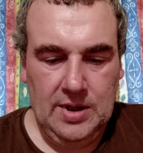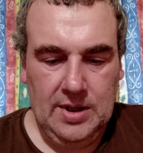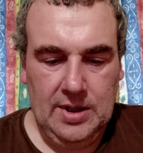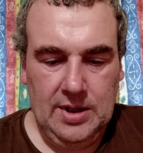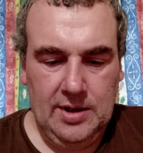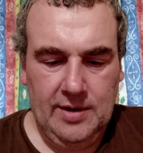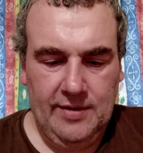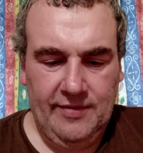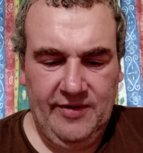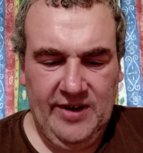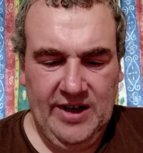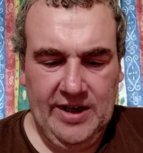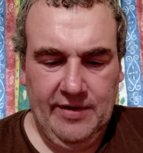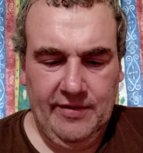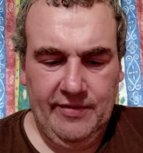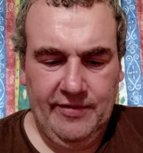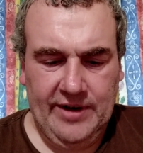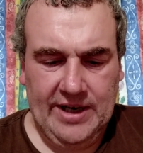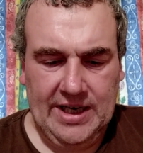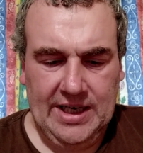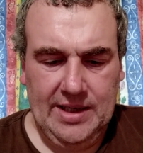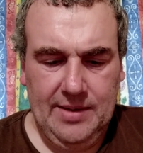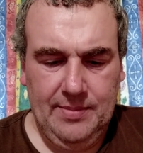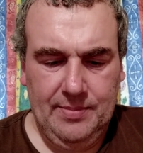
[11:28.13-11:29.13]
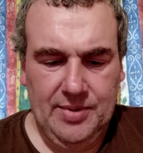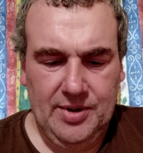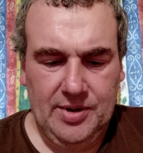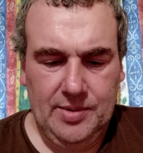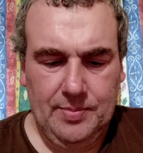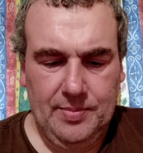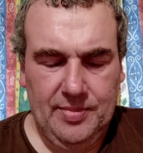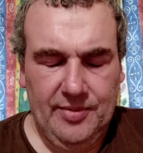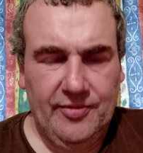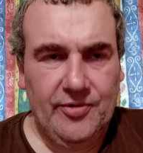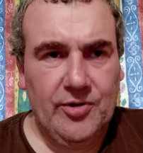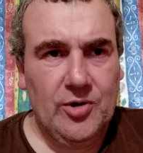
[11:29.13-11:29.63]
And I think vapors,
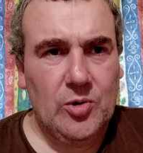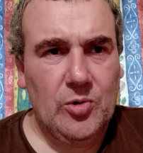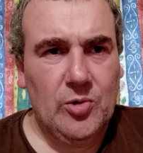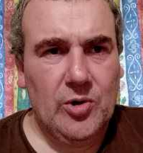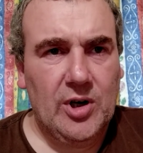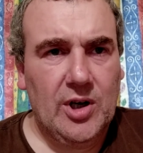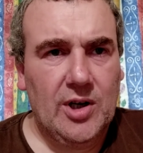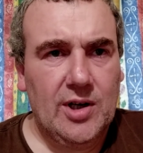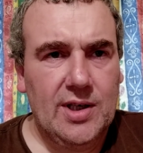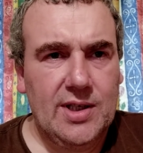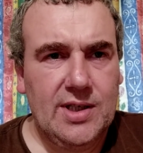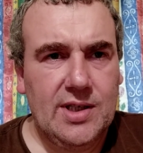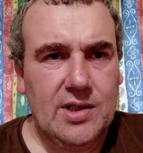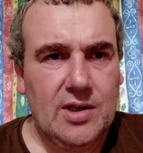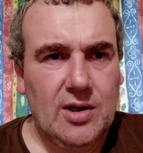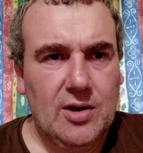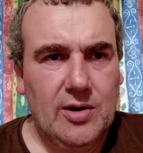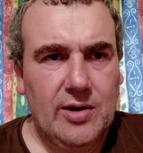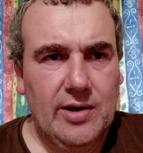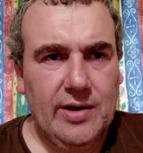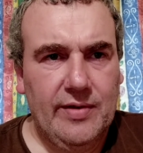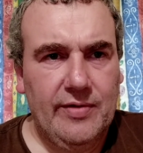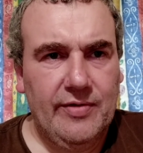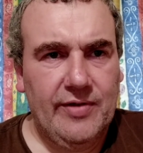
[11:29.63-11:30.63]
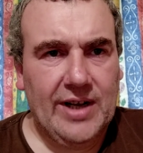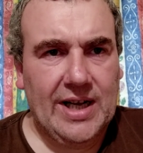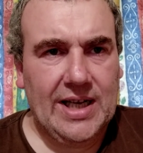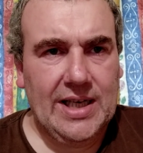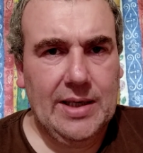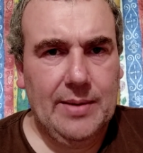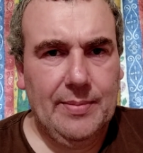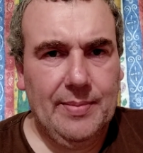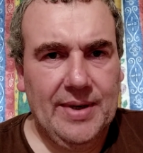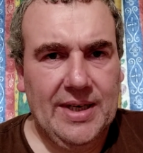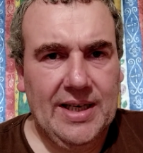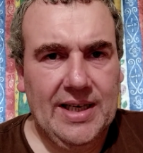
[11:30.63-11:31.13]
before I started
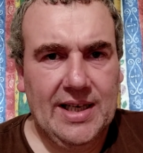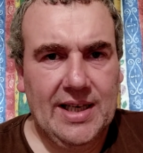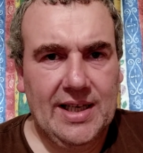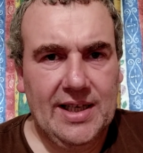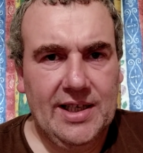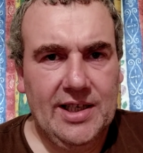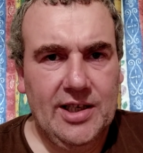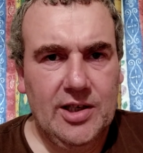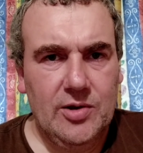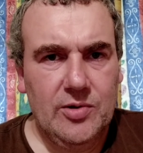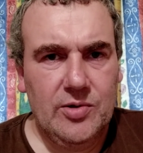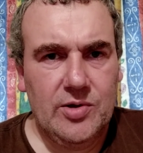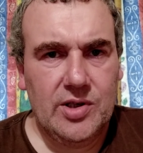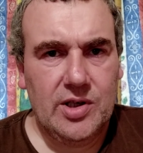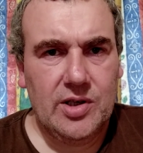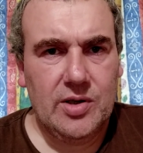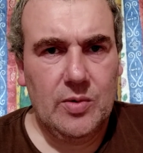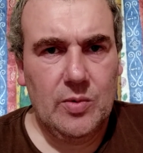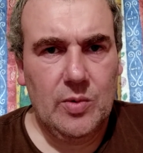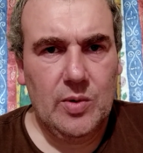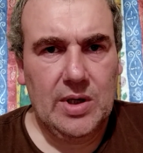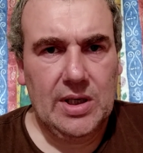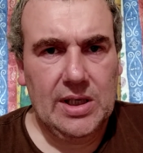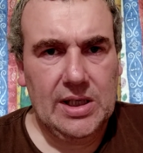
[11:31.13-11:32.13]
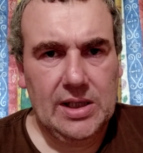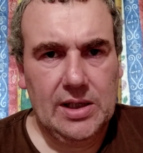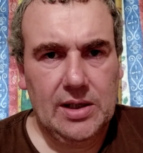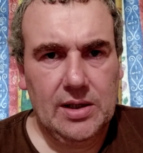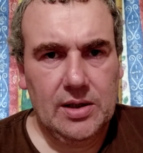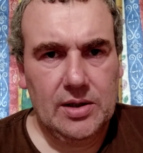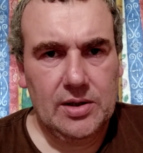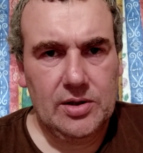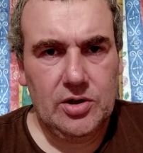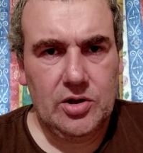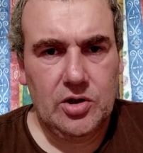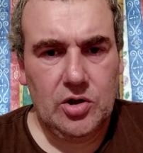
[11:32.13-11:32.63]
vaping, they used
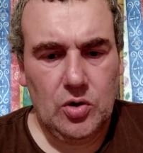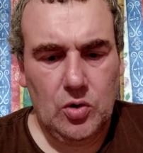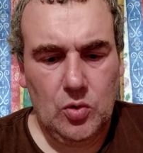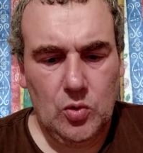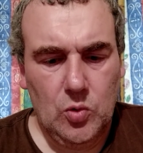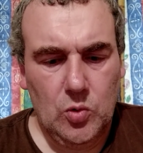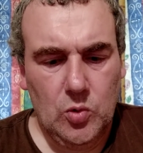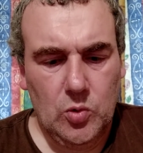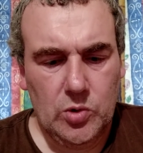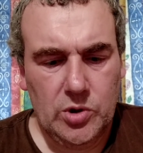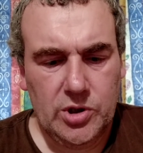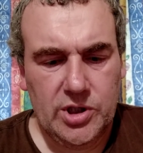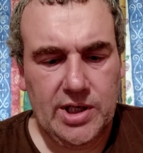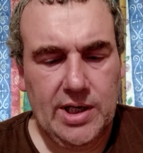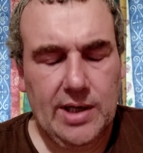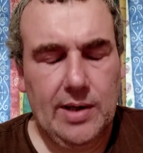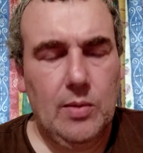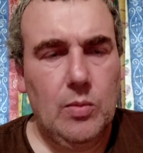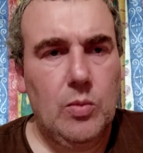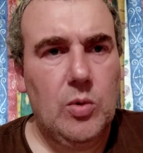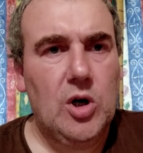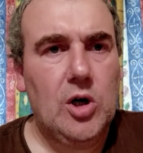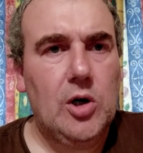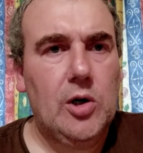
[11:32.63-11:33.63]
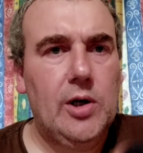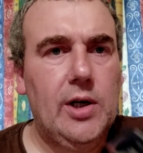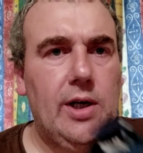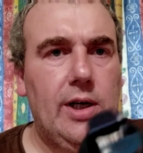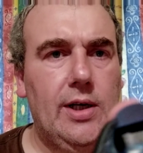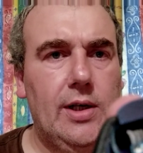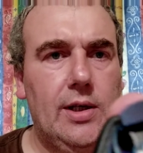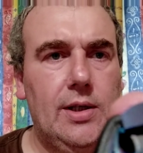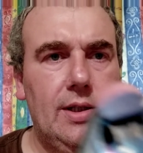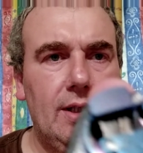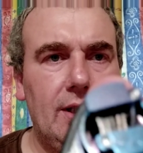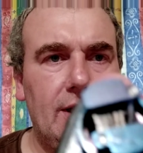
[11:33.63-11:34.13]
to torch their
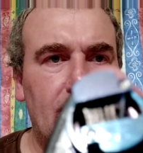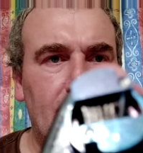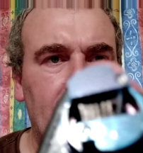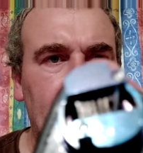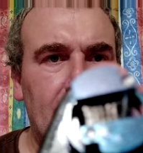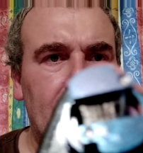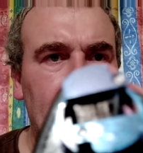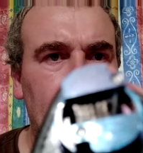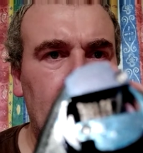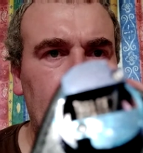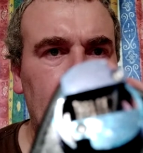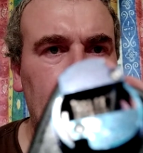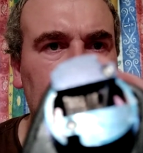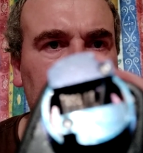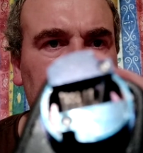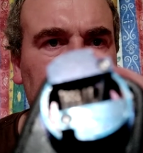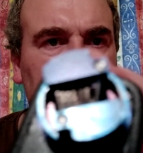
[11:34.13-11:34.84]
wire, you know.